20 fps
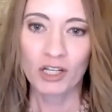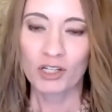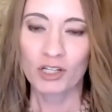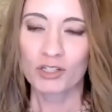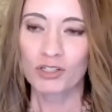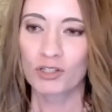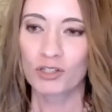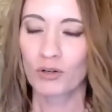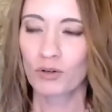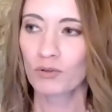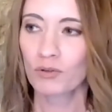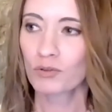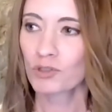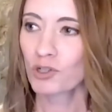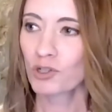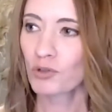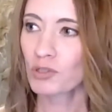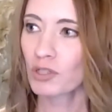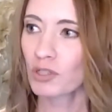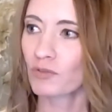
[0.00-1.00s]
So
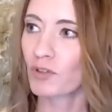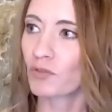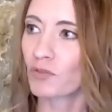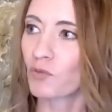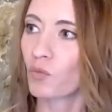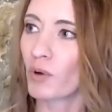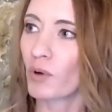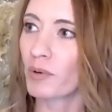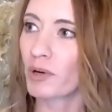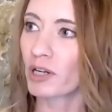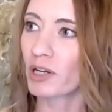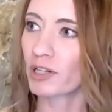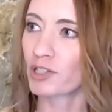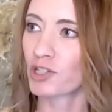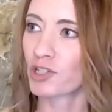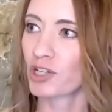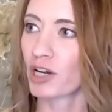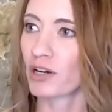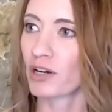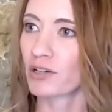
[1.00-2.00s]
Joseph, if we were going to
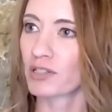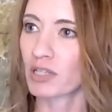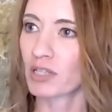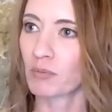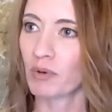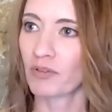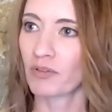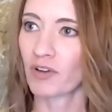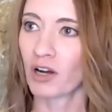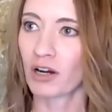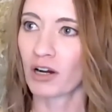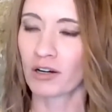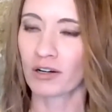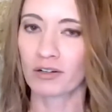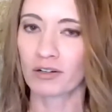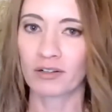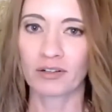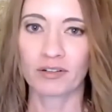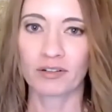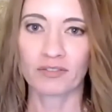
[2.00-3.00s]
share some of
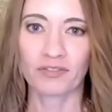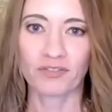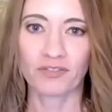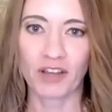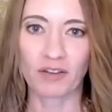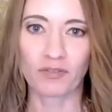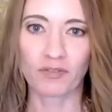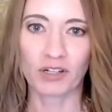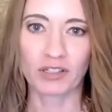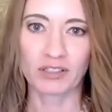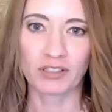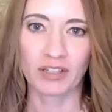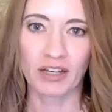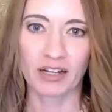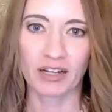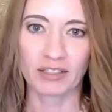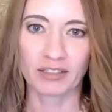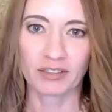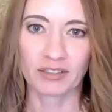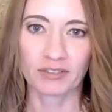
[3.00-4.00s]
our favorite
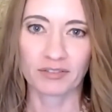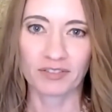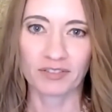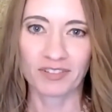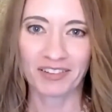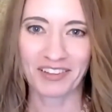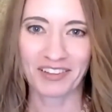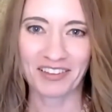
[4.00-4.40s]
kind of